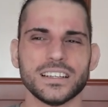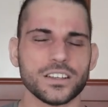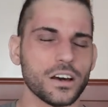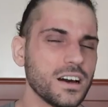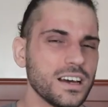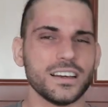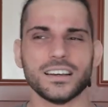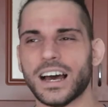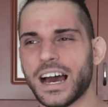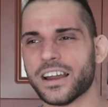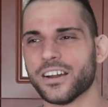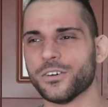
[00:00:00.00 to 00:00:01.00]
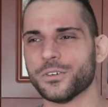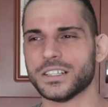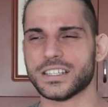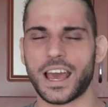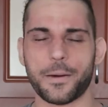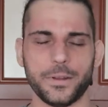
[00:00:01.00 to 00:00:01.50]
So I don't know what
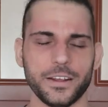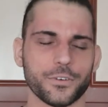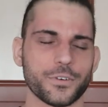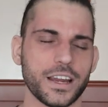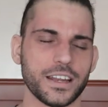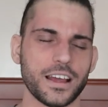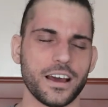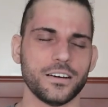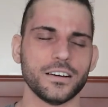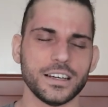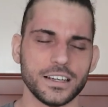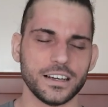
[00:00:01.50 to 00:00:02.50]
is happening right now.